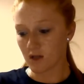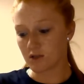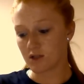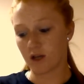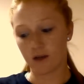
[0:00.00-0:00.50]

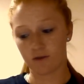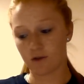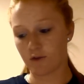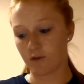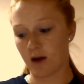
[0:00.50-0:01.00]
She gave
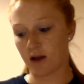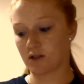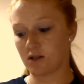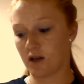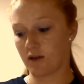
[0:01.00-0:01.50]
good feedback,
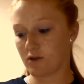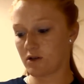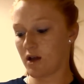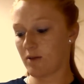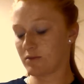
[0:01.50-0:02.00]
she gave
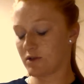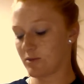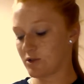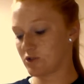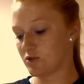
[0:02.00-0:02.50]
good
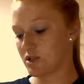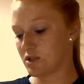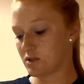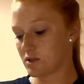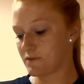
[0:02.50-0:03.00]

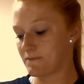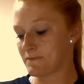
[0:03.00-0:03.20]
demonstrations.